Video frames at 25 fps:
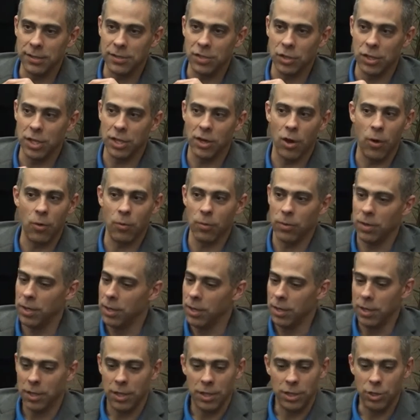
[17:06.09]
So you don't
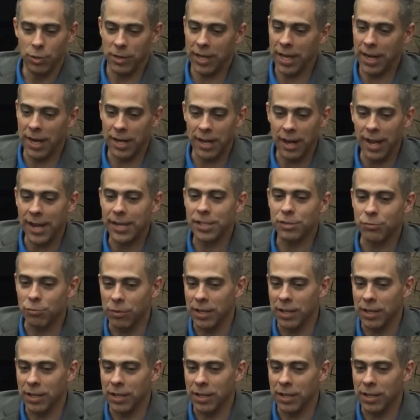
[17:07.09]
you get a nice,